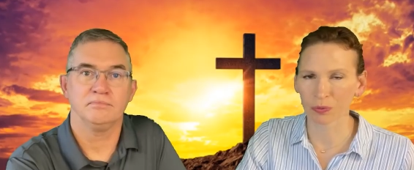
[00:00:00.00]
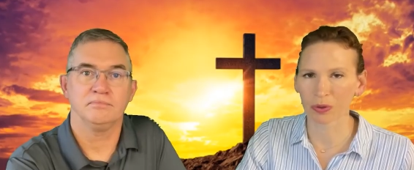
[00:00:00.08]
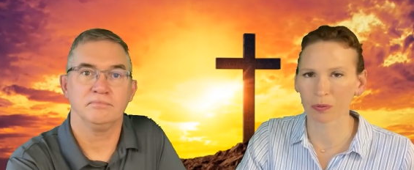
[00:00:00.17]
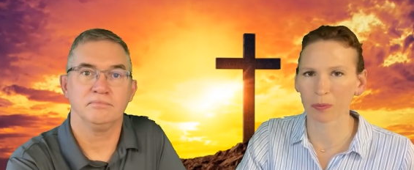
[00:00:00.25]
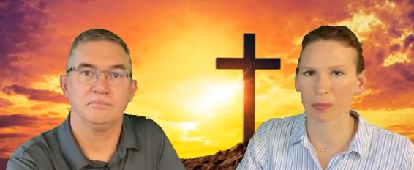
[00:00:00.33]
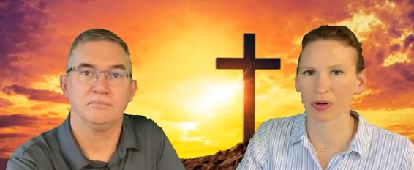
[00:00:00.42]
Speaker 1: We
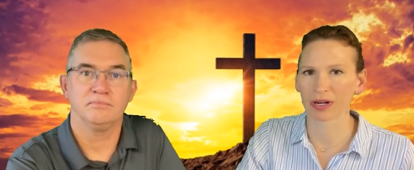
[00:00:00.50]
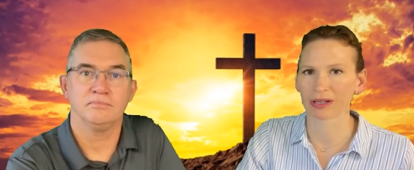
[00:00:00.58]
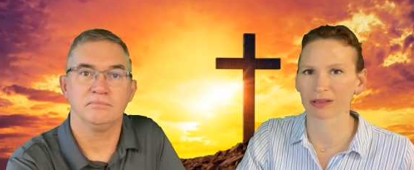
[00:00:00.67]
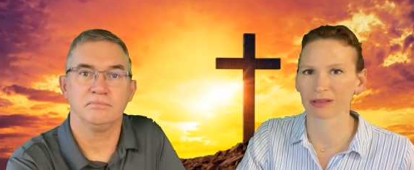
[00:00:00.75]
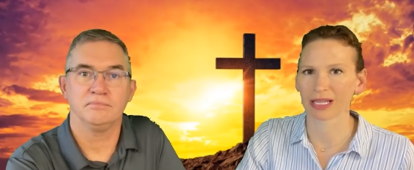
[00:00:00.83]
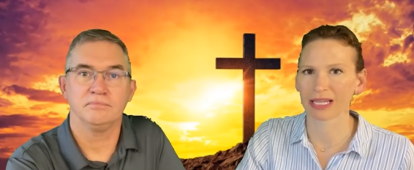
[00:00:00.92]
will put
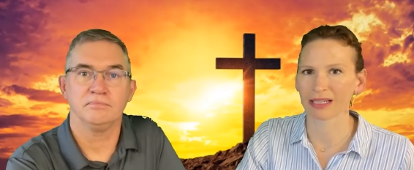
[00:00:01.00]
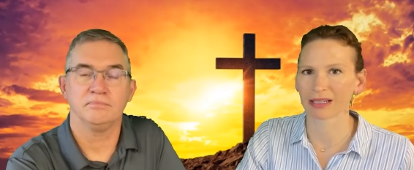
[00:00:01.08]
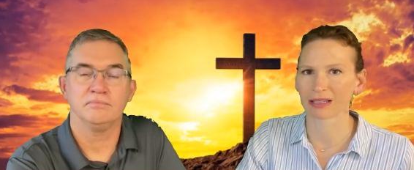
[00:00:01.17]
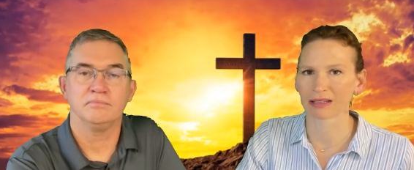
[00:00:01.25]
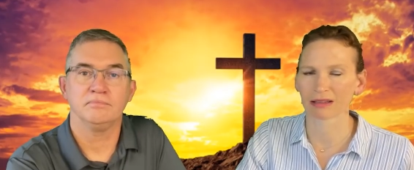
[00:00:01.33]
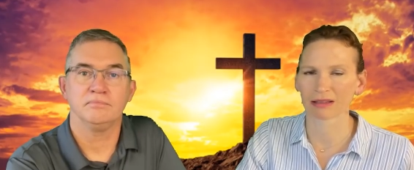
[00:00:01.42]
a
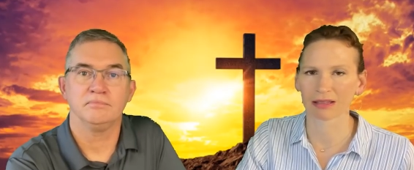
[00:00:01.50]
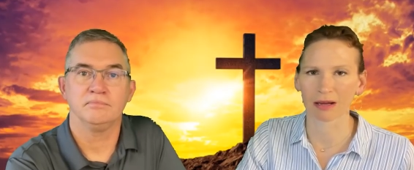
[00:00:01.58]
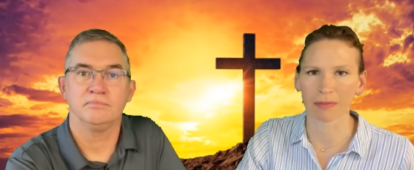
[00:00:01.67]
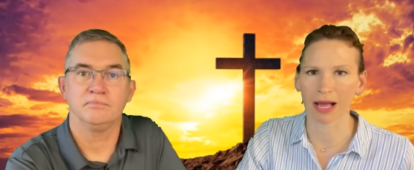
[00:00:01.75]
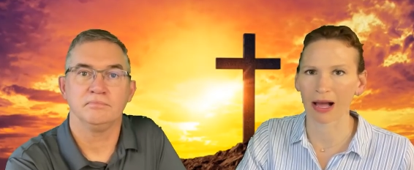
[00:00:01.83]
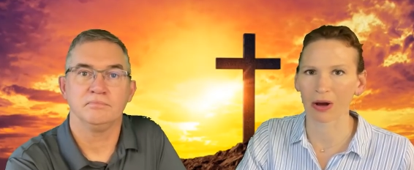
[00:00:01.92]
link
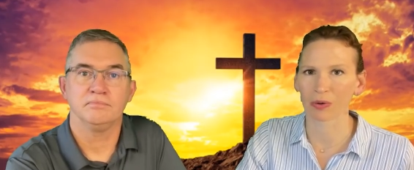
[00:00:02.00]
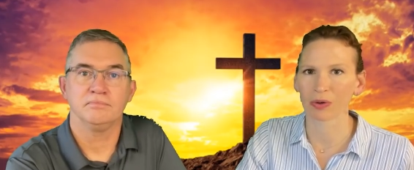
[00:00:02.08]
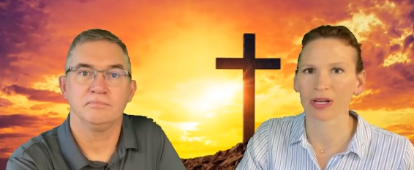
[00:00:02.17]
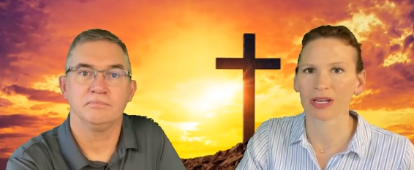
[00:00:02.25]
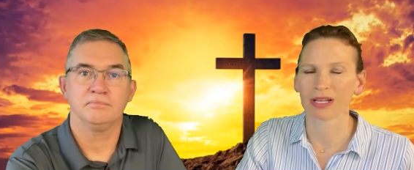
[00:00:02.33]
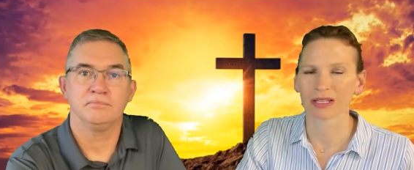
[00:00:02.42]
somehow
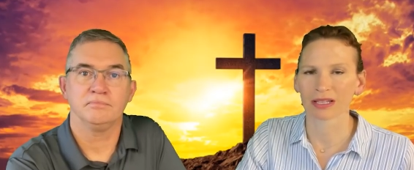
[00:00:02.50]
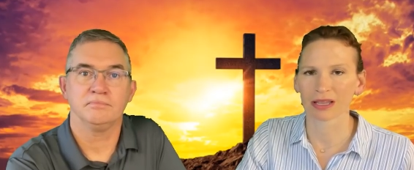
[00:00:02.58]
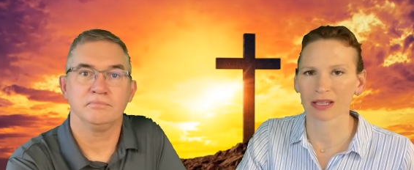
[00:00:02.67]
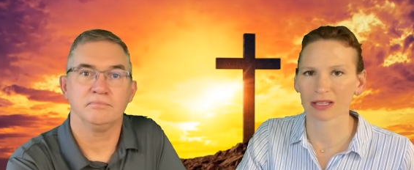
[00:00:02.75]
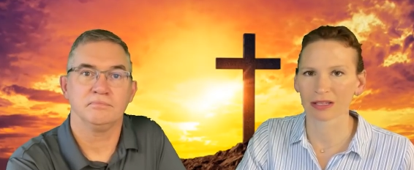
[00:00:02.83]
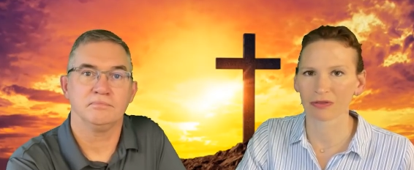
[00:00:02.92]
to
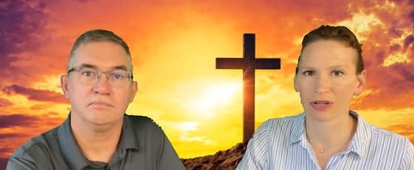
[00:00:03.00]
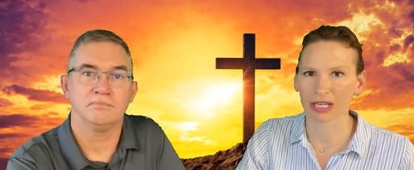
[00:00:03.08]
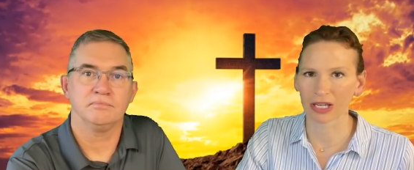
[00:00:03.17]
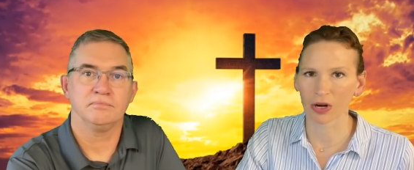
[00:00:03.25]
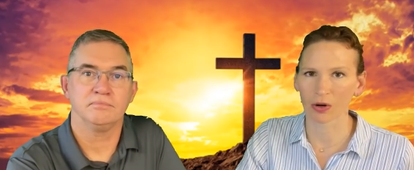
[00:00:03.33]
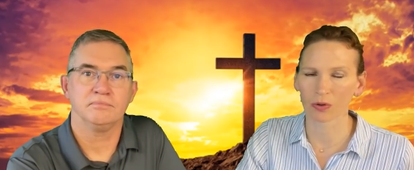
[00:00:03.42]
this
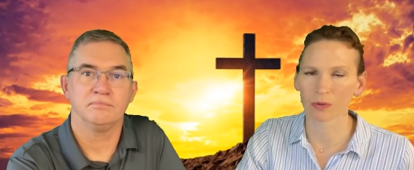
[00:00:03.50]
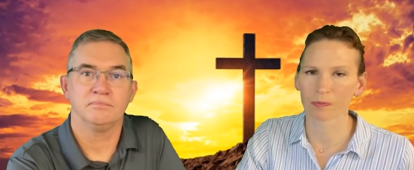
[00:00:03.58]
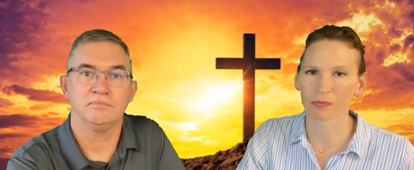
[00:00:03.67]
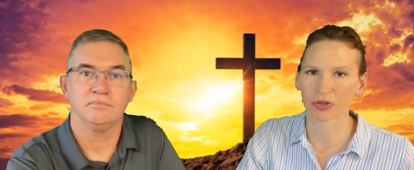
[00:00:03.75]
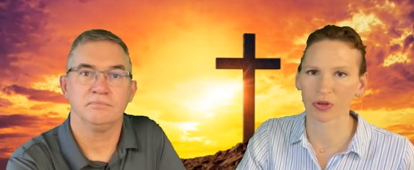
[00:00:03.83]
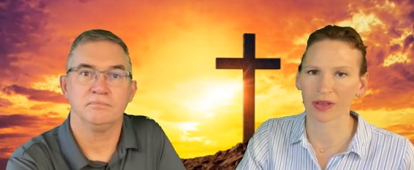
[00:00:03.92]
video
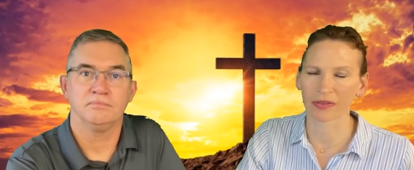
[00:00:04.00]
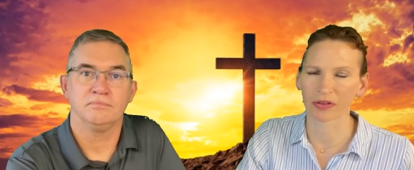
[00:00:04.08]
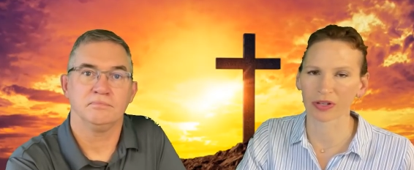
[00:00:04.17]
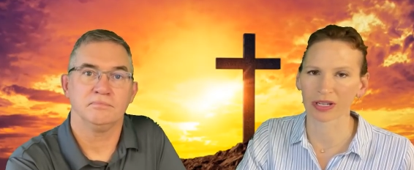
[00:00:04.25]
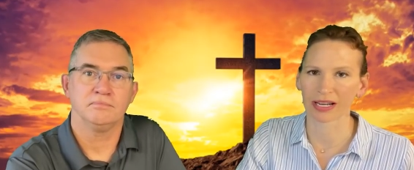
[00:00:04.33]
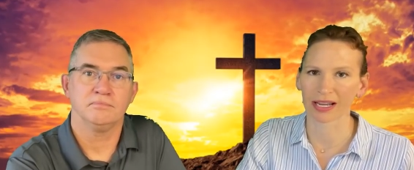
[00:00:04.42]
so that
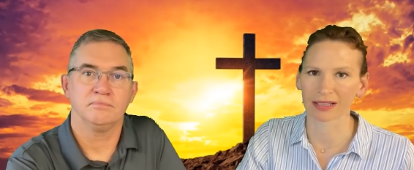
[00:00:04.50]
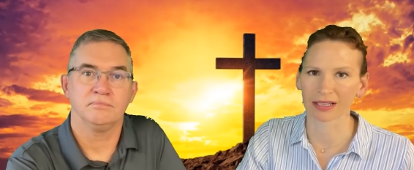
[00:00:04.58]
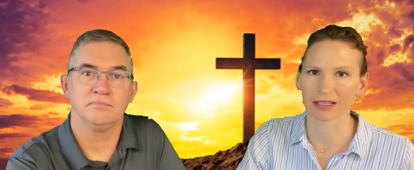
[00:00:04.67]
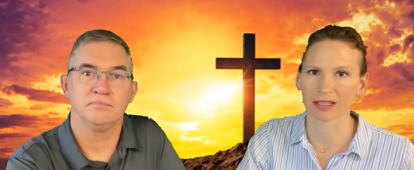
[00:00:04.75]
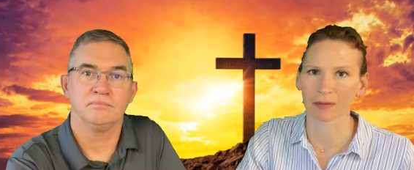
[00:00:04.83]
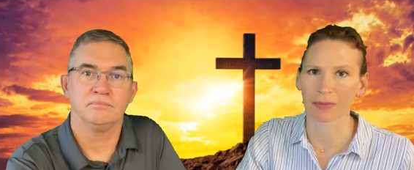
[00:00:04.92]
they're
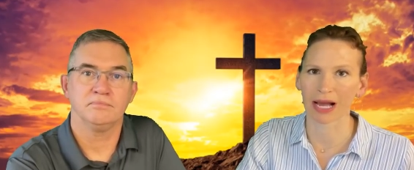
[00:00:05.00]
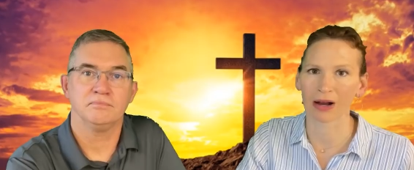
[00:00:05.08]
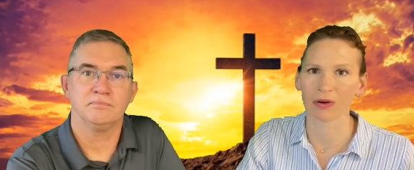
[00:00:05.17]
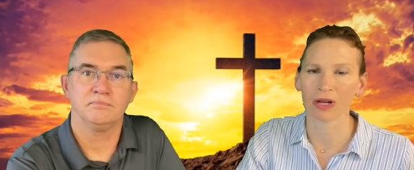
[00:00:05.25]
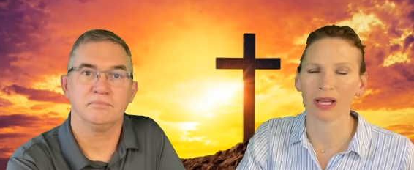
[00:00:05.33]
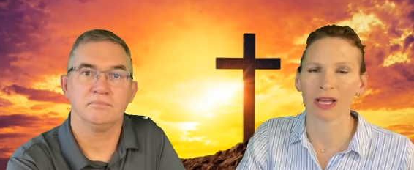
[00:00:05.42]
connected
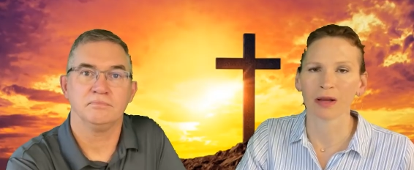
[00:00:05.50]
somehow.